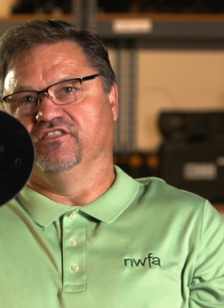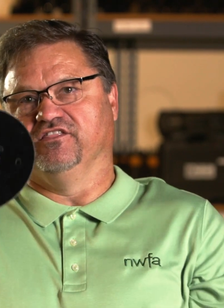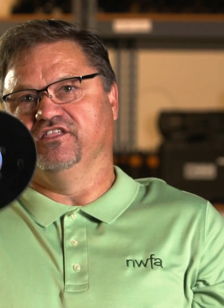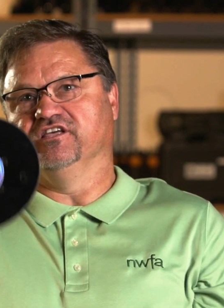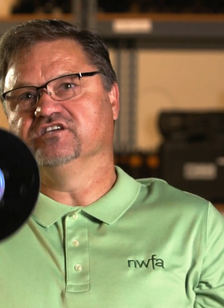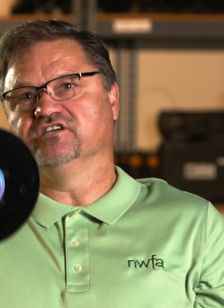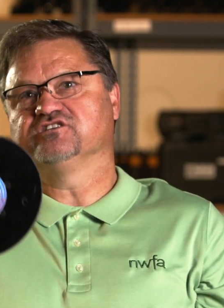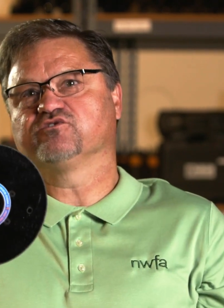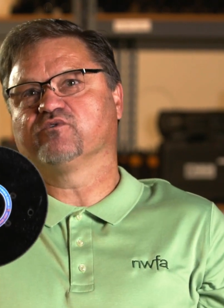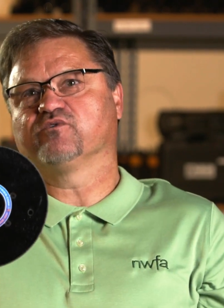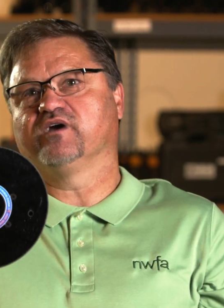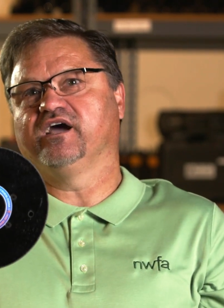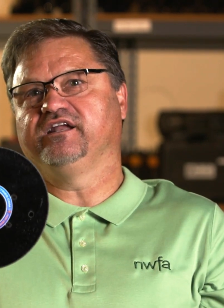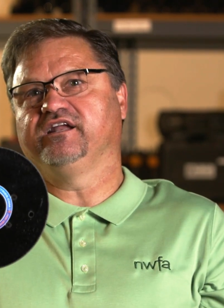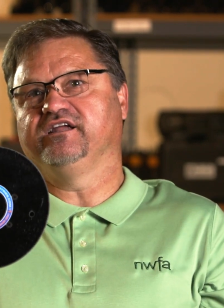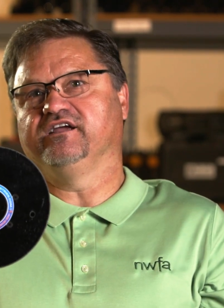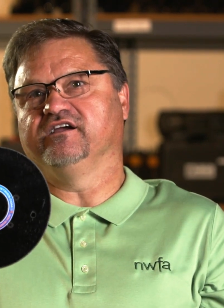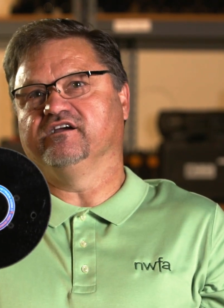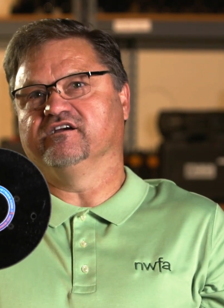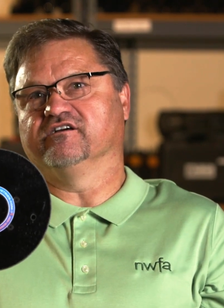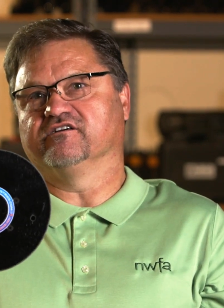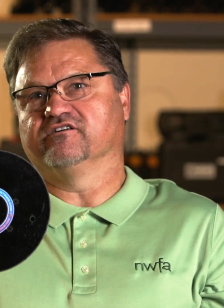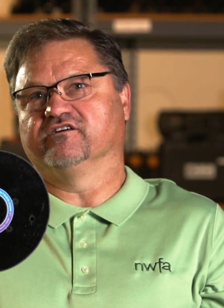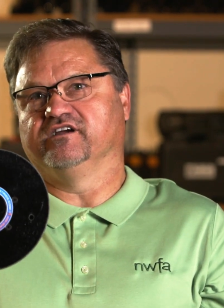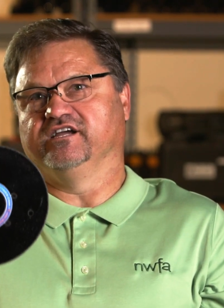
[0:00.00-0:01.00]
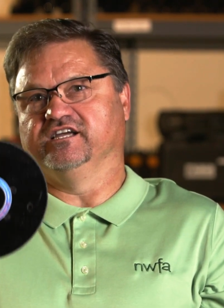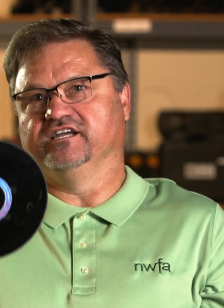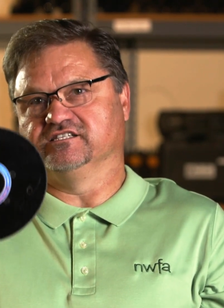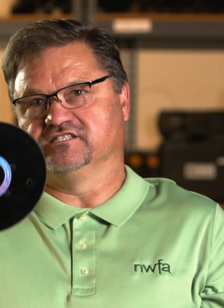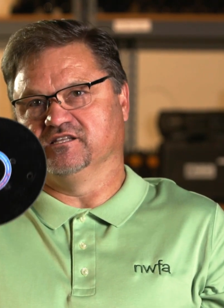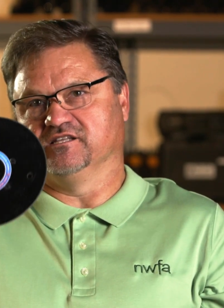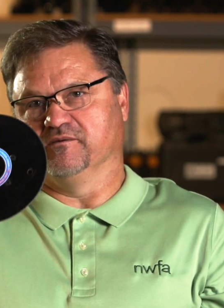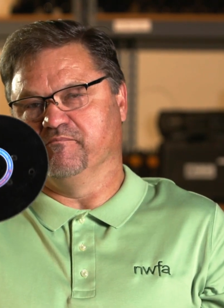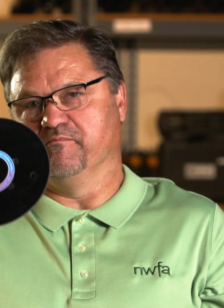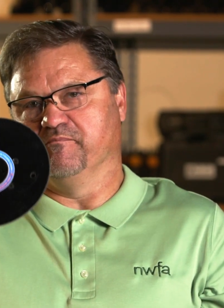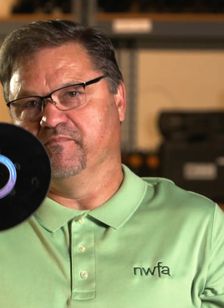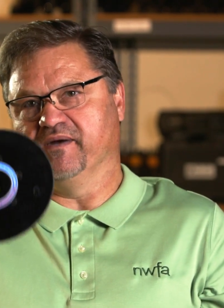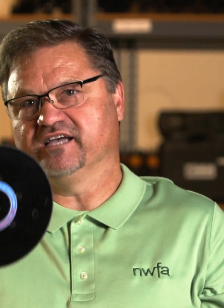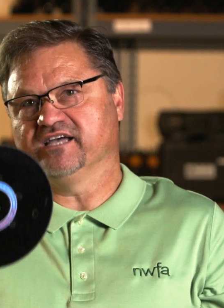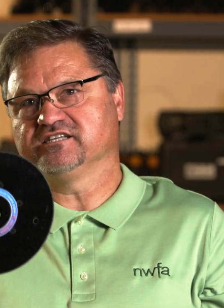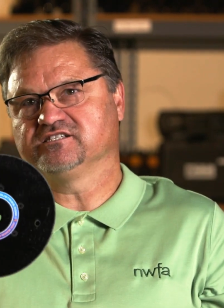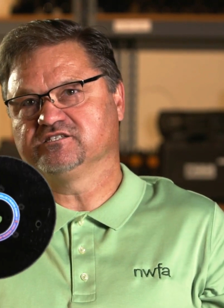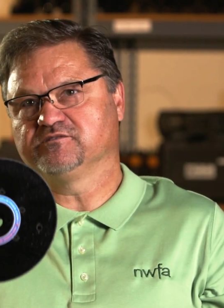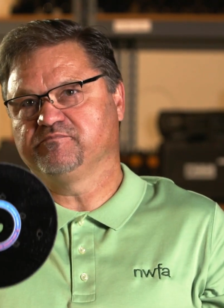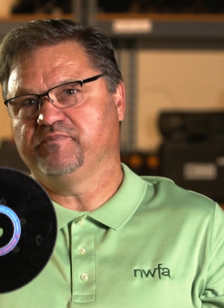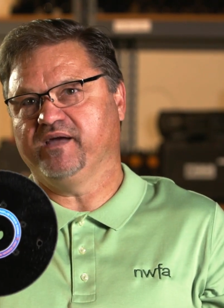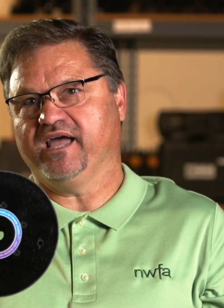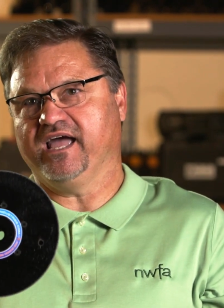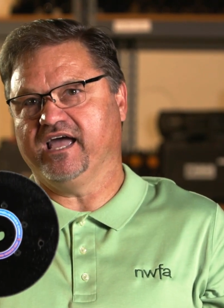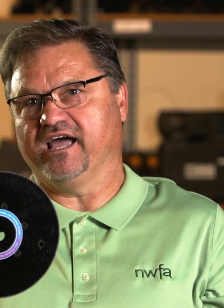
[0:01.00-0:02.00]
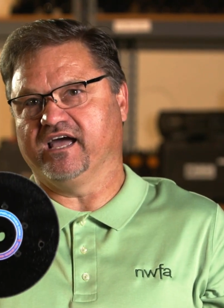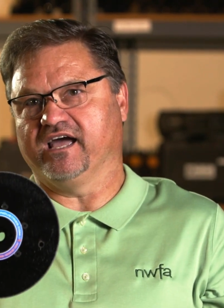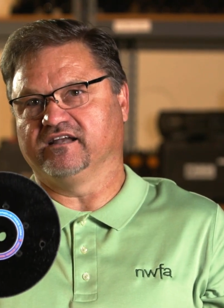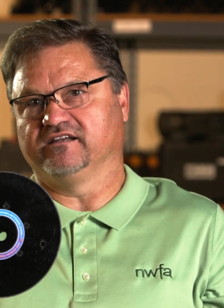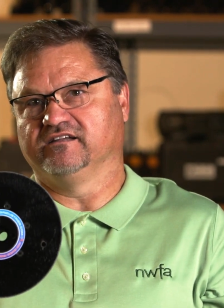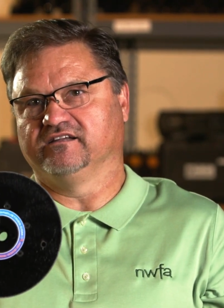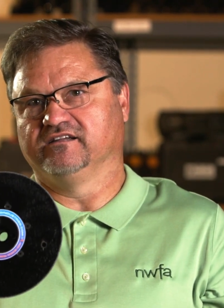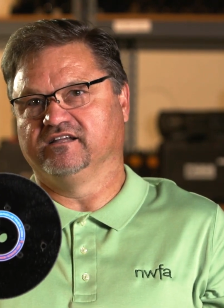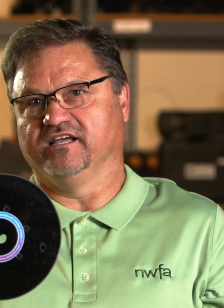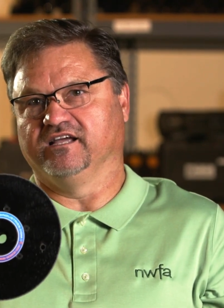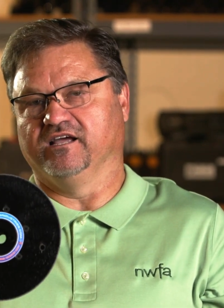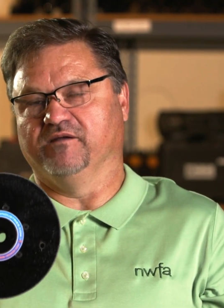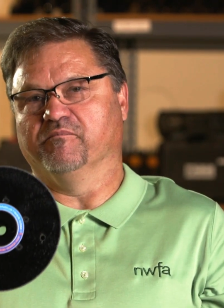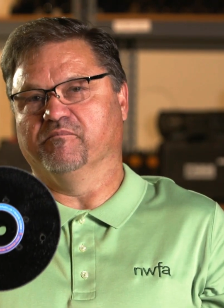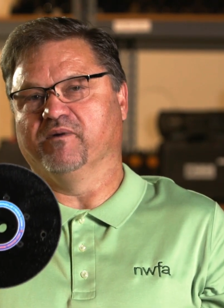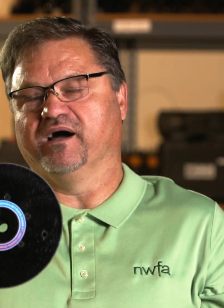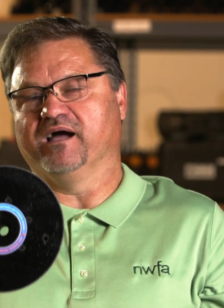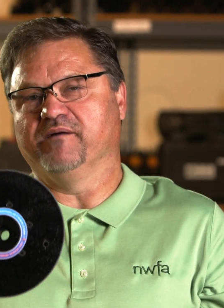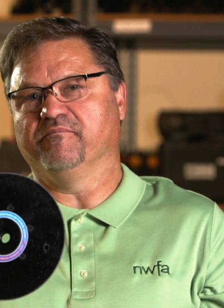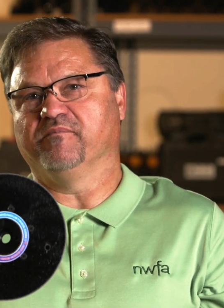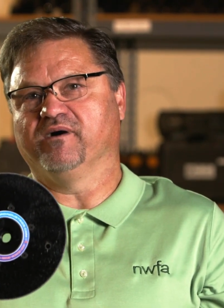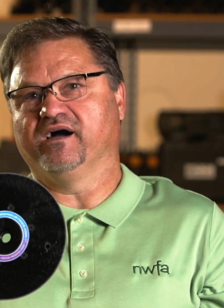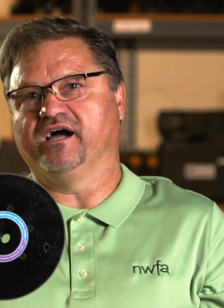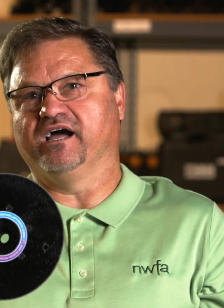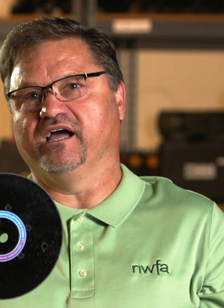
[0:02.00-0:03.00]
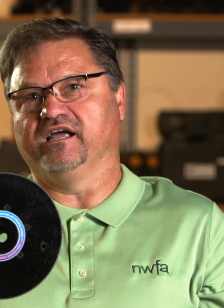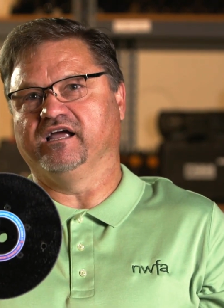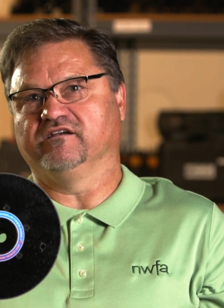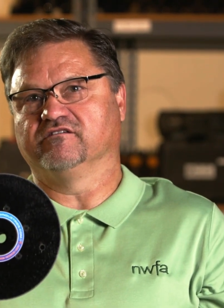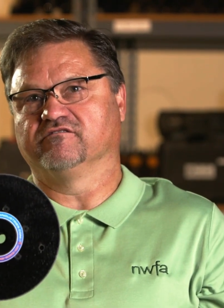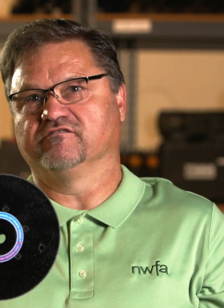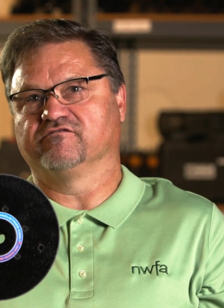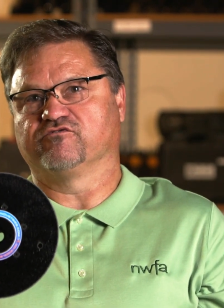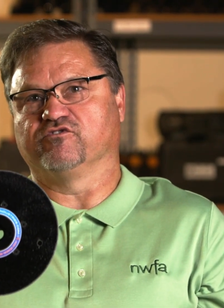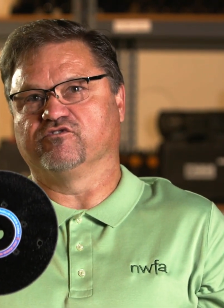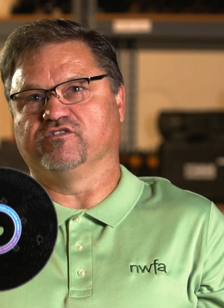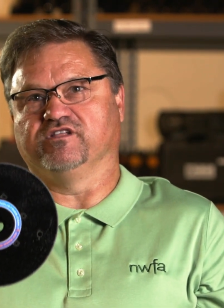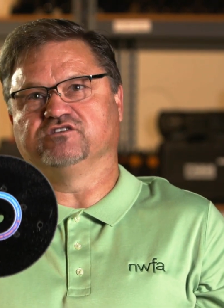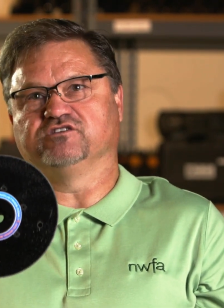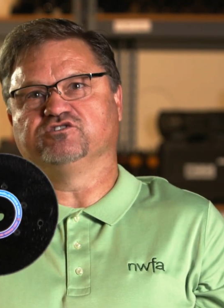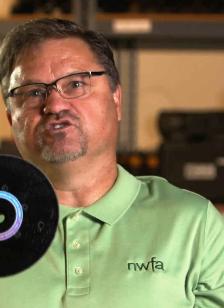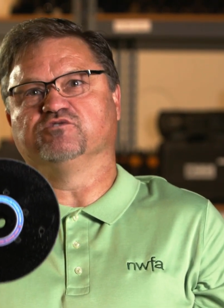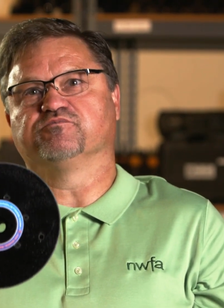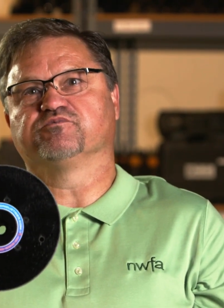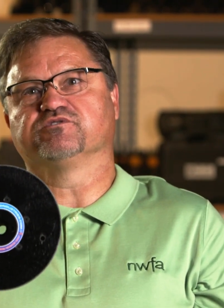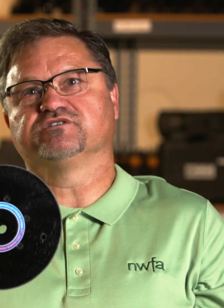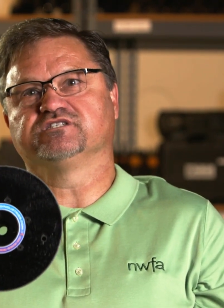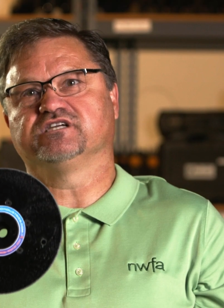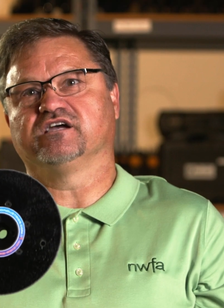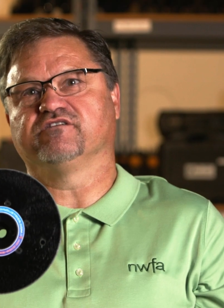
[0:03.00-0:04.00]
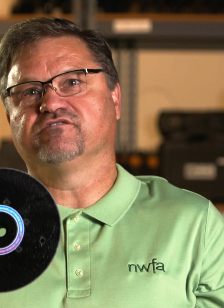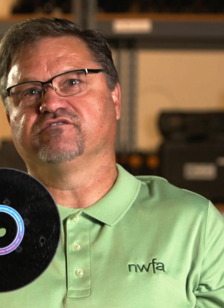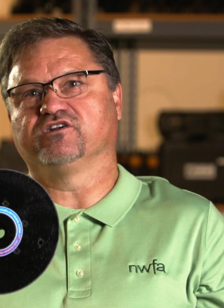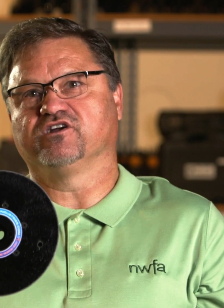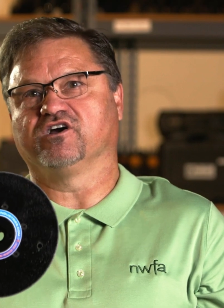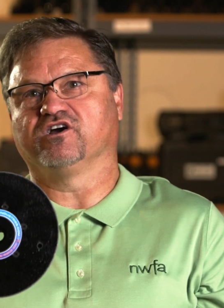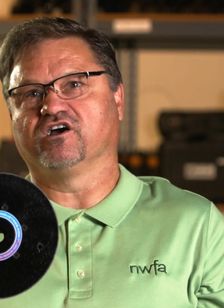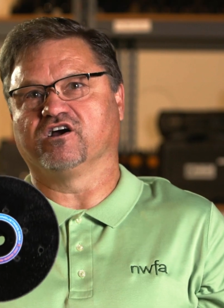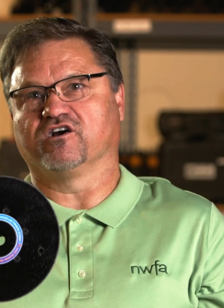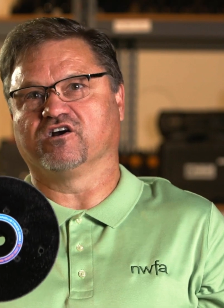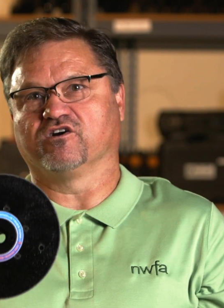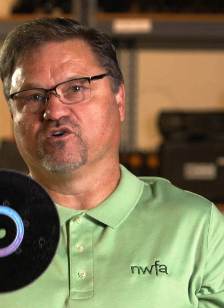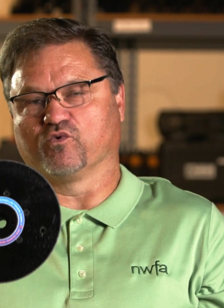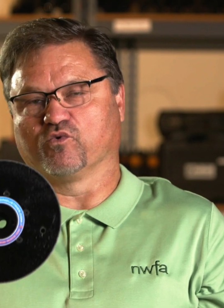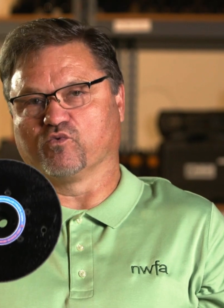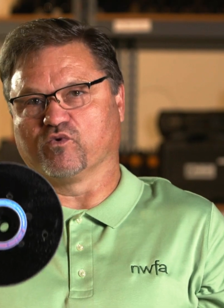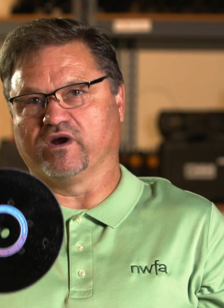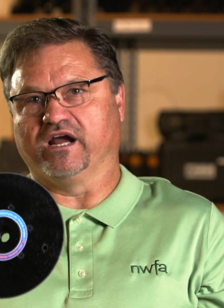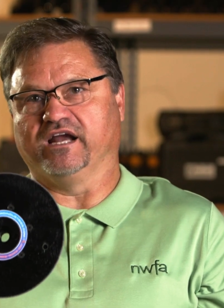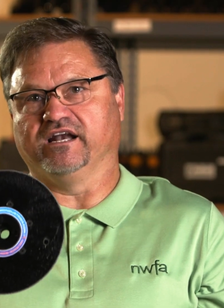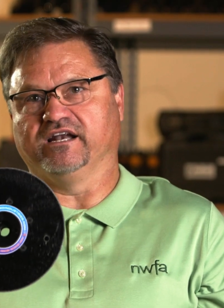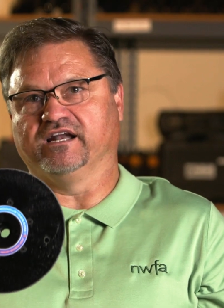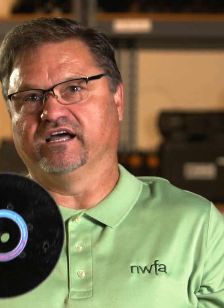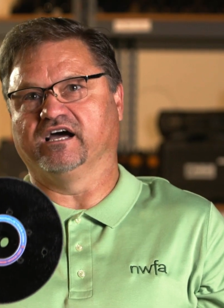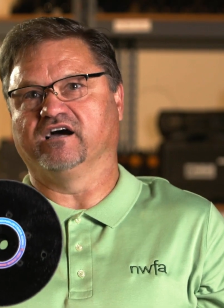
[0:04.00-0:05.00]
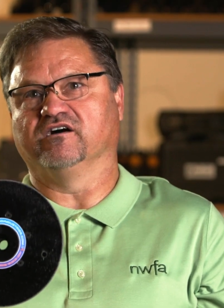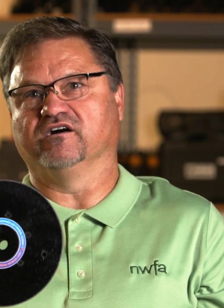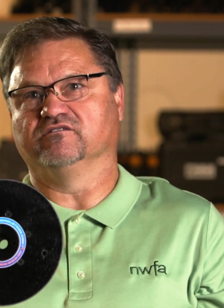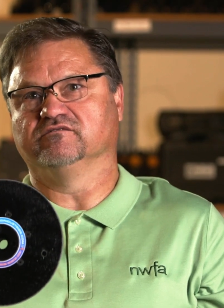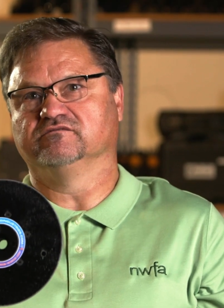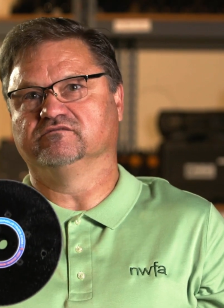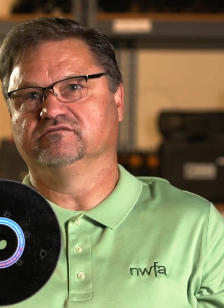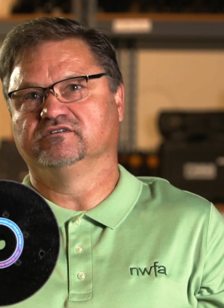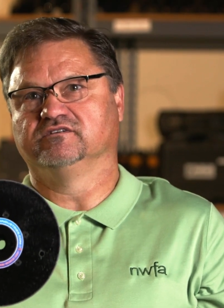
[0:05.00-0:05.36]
This right here is the best pad in my mind for the Super 7R right now.